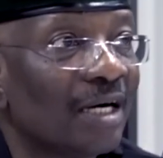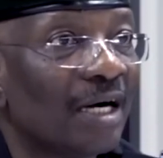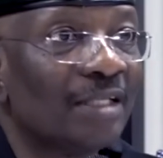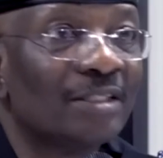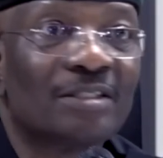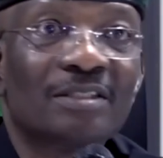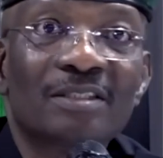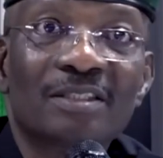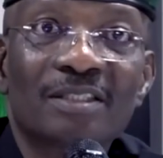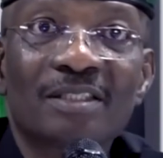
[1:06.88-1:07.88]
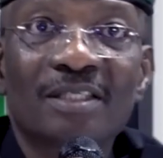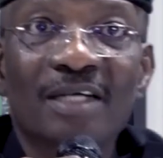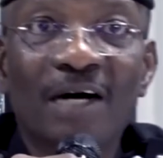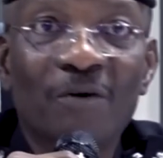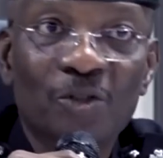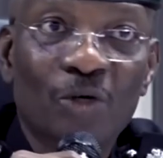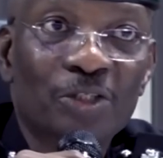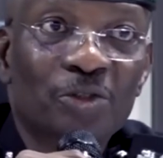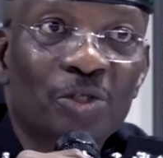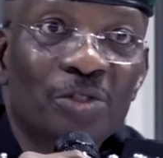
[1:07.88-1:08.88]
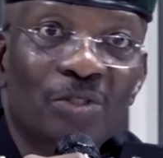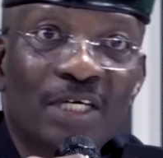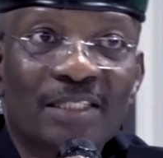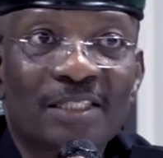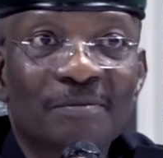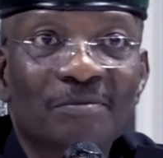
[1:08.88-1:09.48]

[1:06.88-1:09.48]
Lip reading: and I want to assure you that